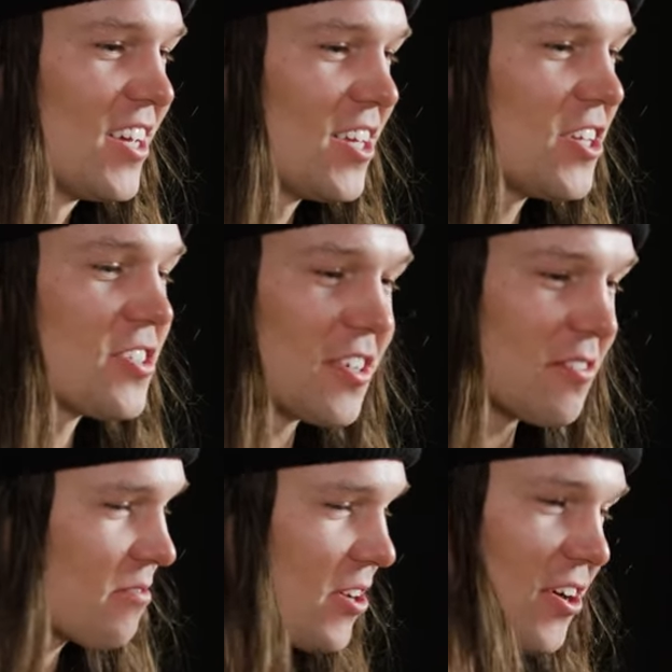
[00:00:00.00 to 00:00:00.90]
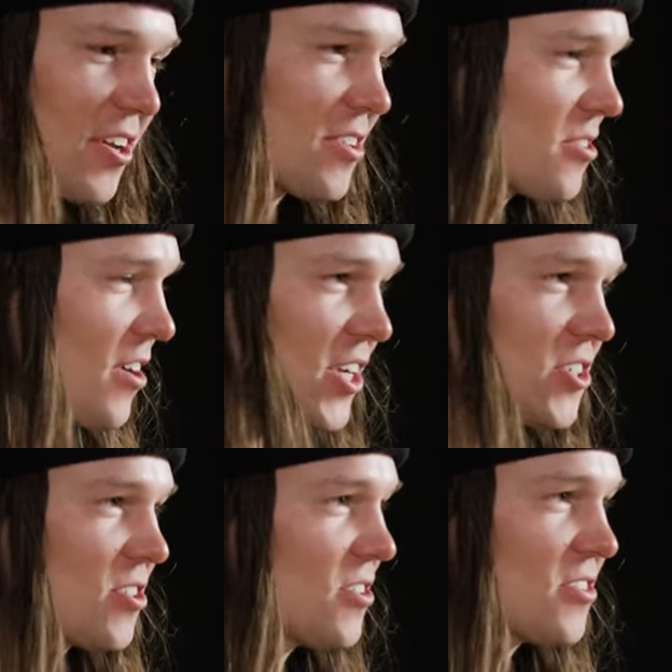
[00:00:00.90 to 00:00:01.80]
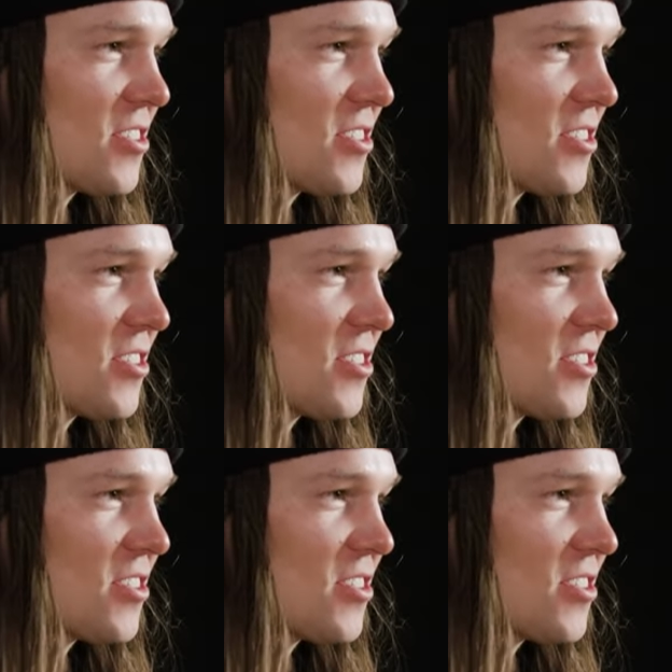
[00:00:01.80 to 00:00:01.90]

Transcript: he's a very directional